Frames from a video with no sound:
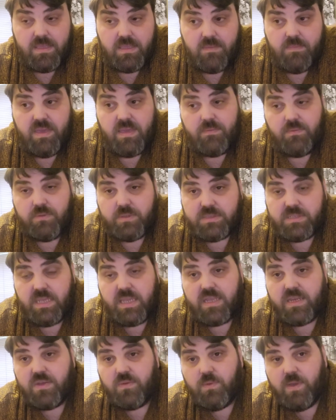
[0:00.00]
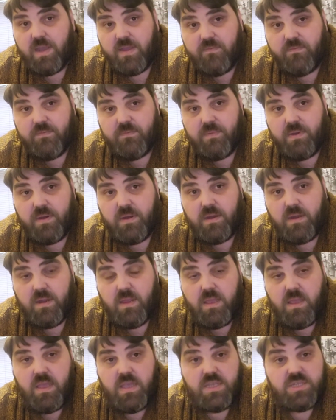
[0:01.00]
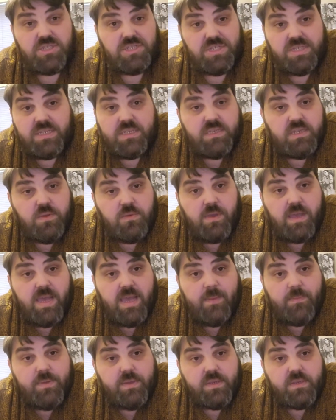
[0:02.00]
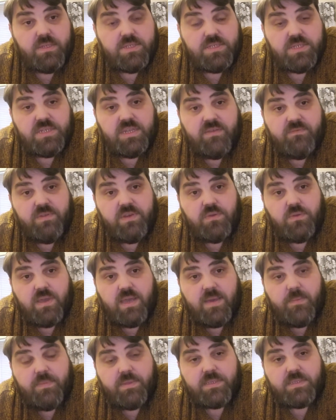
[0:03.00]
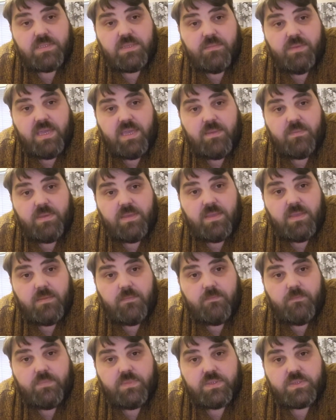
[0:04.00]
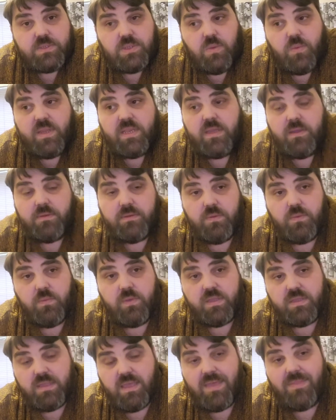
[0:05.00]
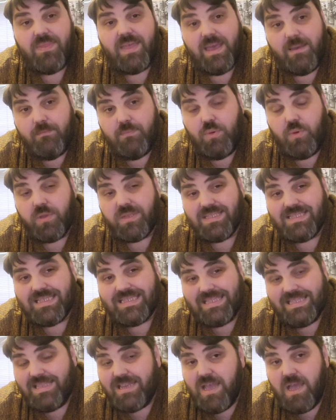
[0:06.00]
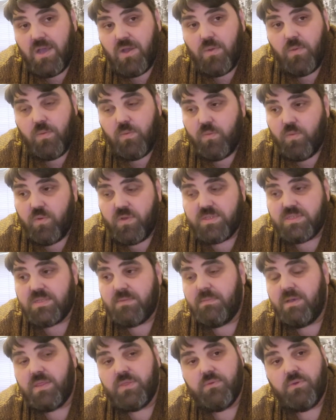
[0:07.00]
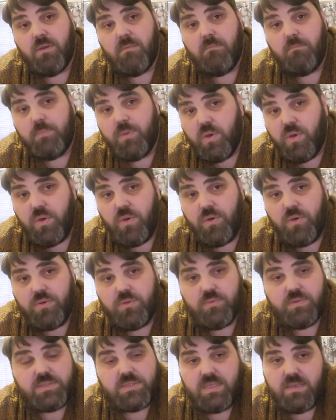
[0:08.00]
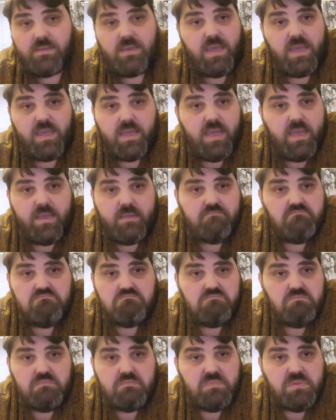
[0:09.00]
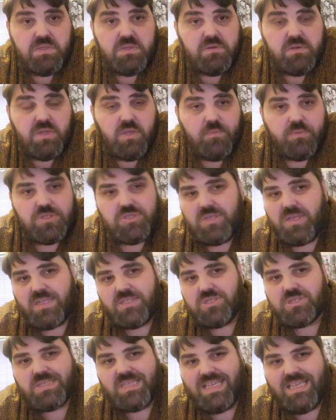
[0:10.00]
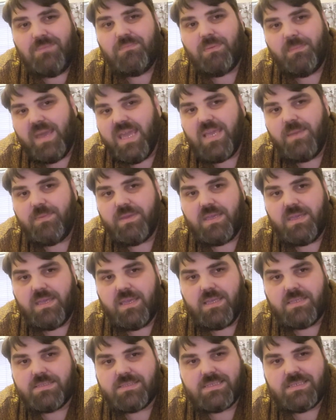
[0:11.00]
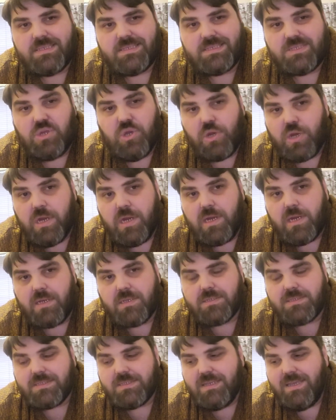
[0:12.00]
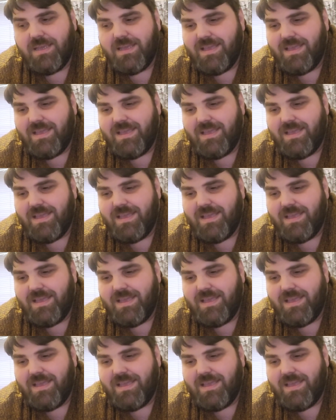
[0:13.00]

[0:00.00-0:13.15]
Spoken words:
The baby was taken away from her. She didn't know what happened. She never knew what happened to the baby. So we at that point didn't know, was the mother on board? Was the, I don't know, but she can't just keep a baby. It's not hers.